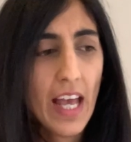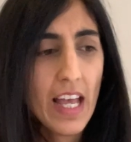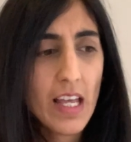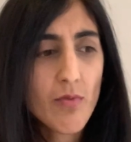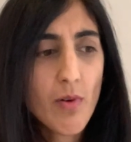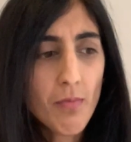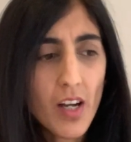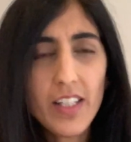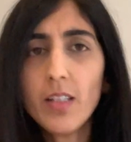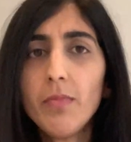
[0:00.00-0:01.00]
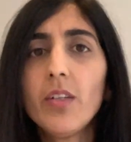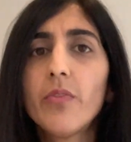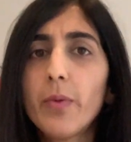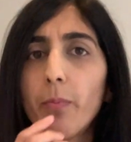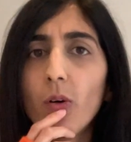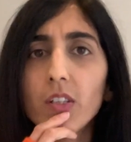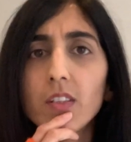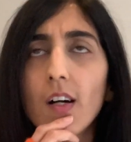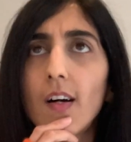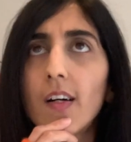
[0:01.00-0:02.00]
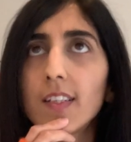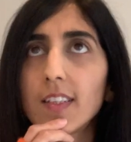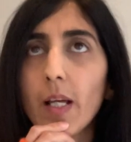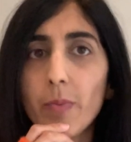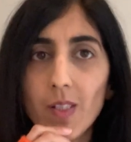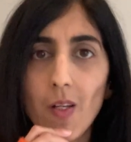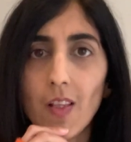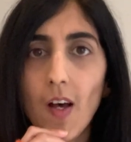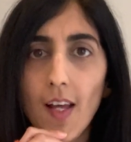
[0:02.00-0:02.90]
It reminded me of a podcast episode that